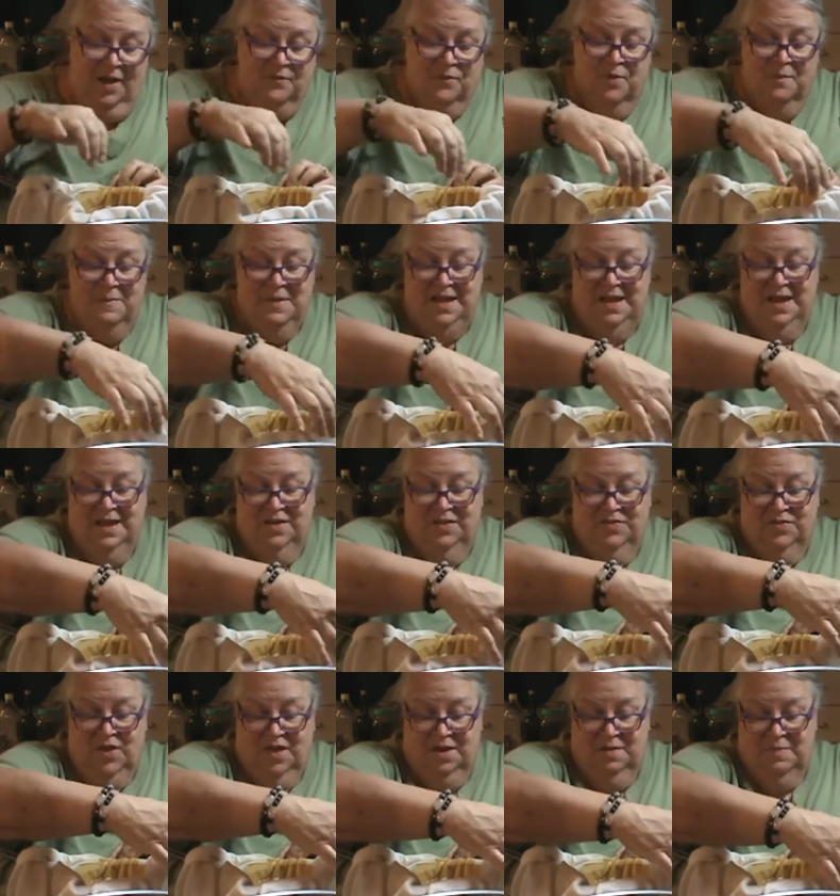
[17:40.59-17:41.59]
For me, it
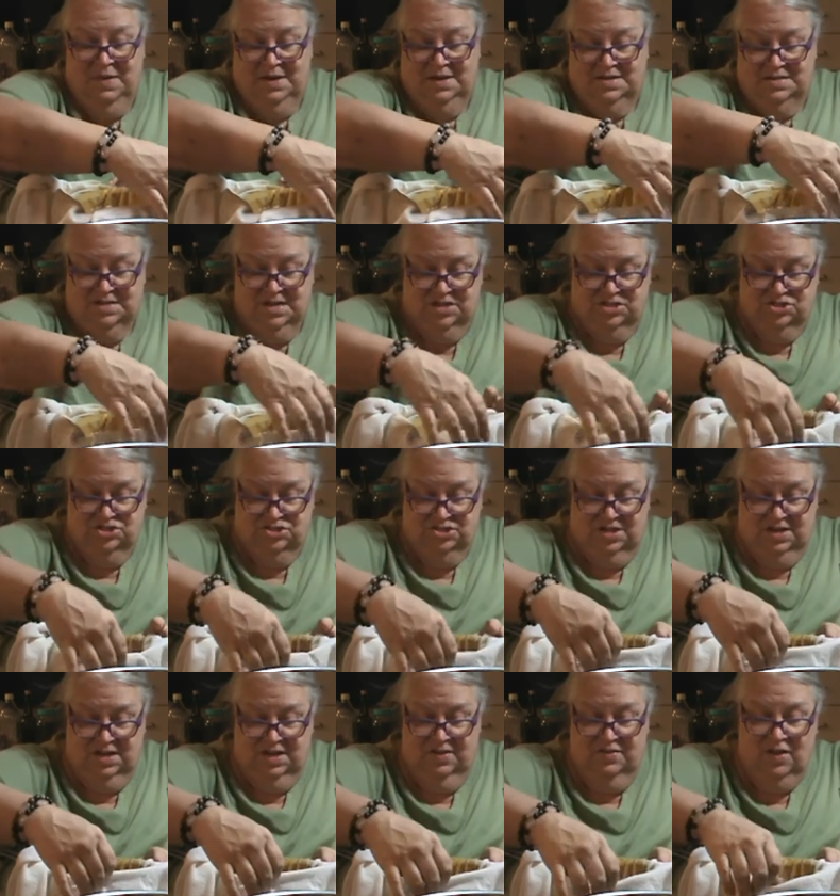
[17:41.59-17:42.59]
is all about
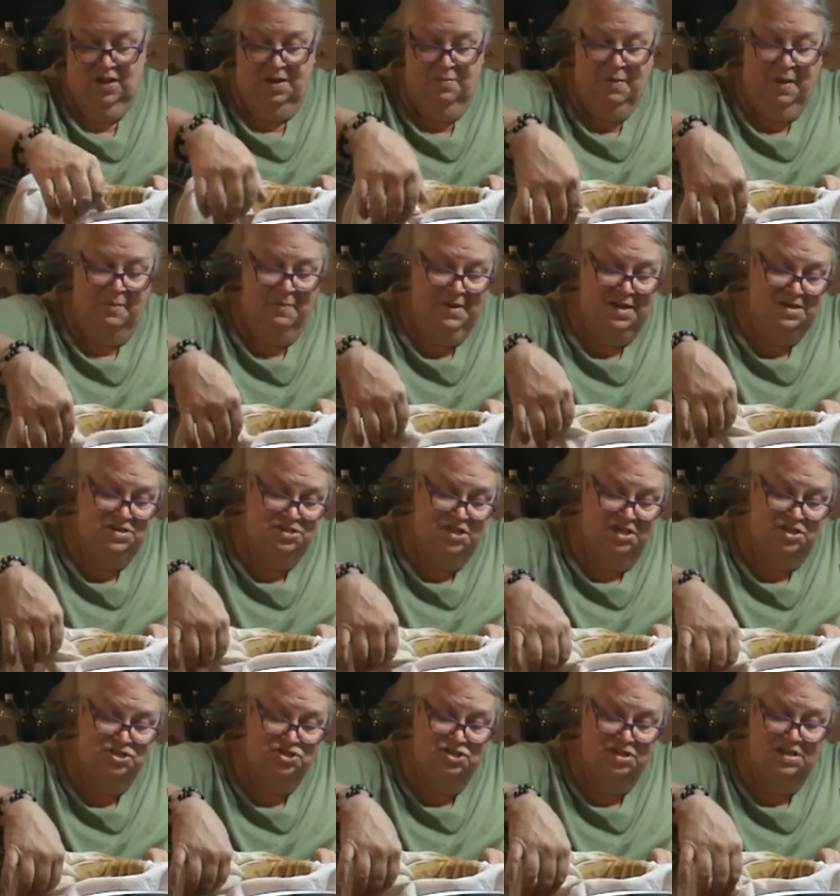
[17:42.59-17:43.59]
intention. It is all about my
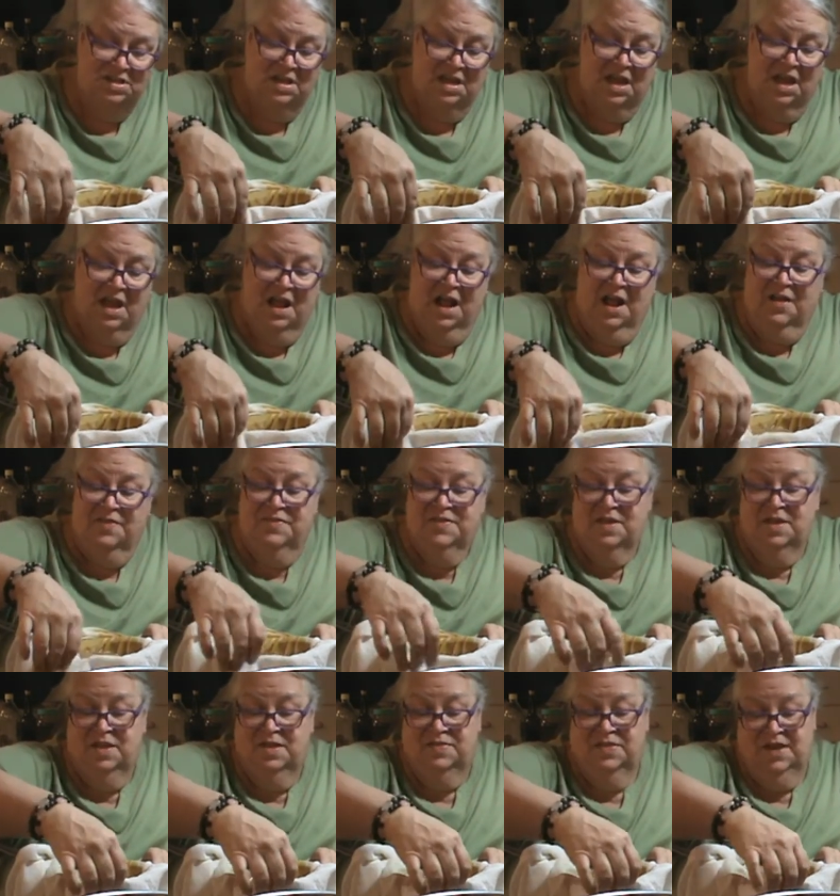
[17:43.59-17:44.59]
intention
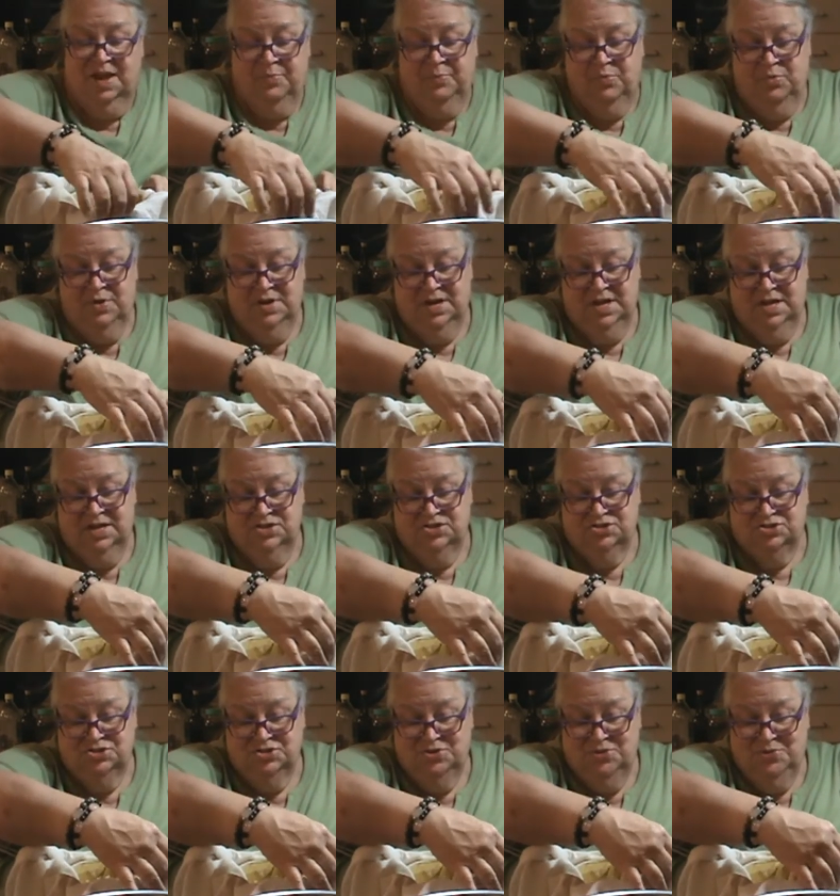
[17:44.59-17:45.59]
that I put
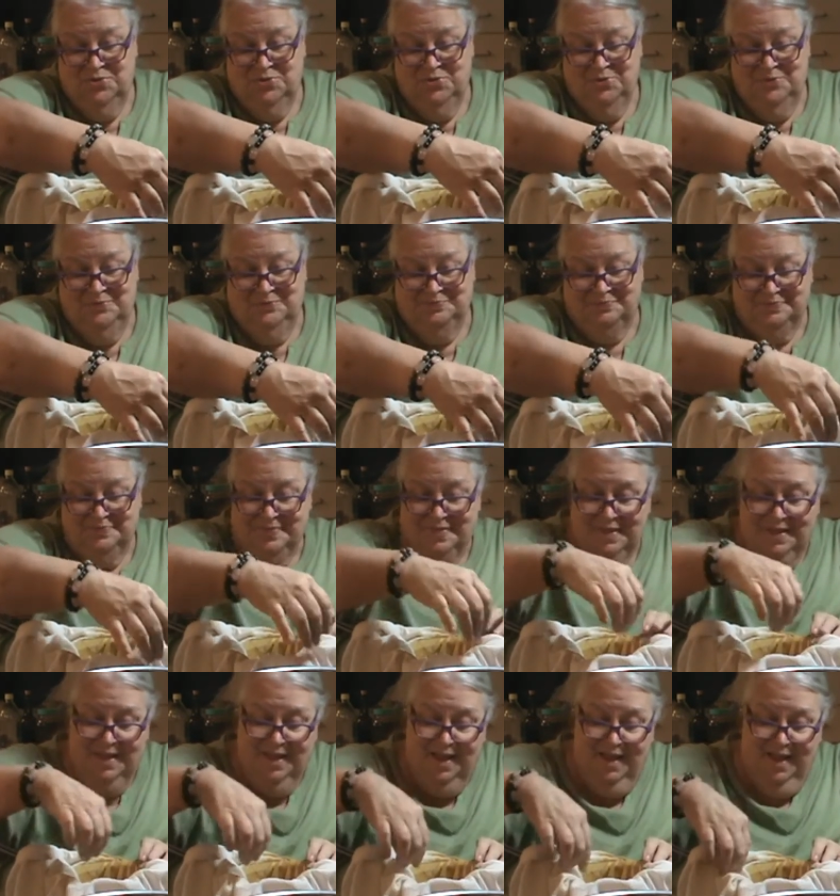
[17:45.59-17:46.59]
into
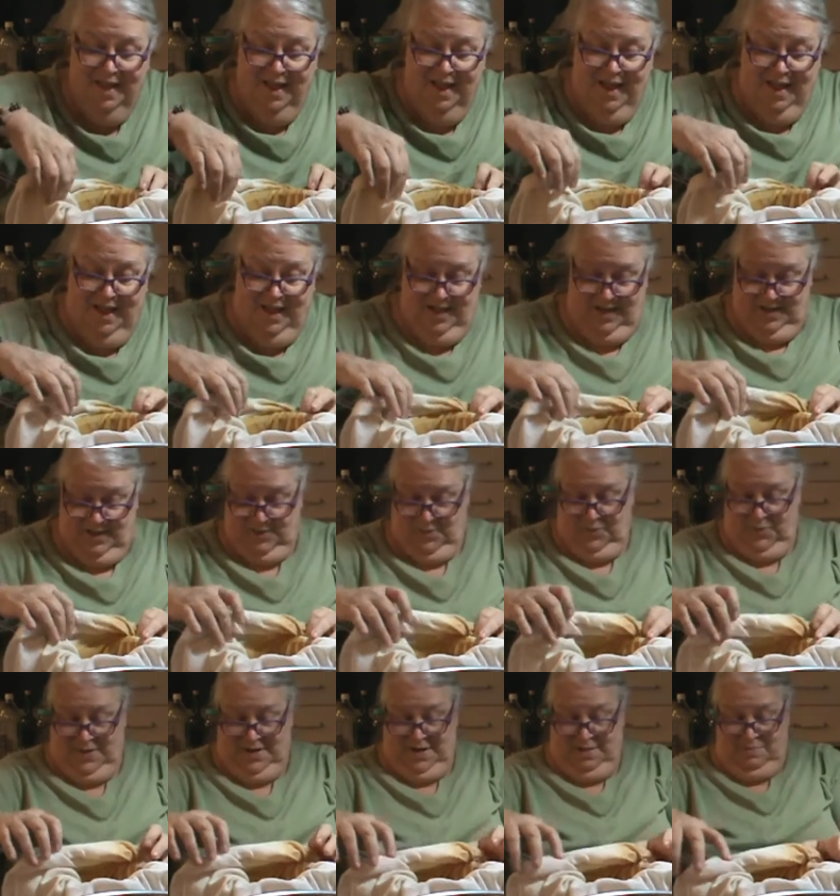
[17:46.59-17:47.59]

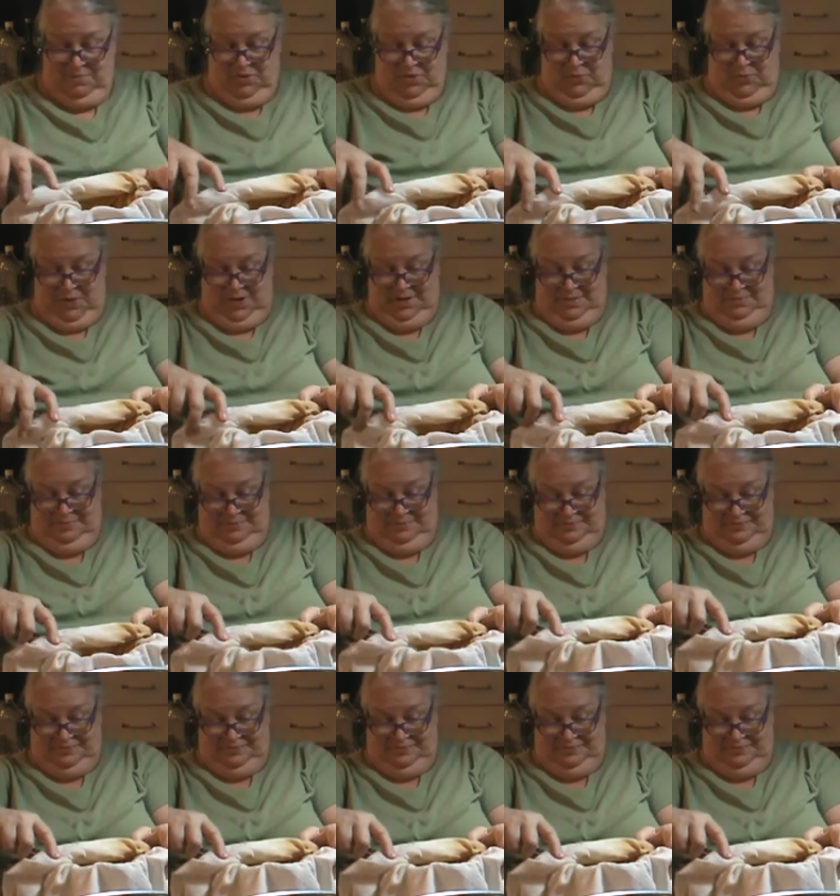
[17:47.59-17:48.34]
what I'm doing.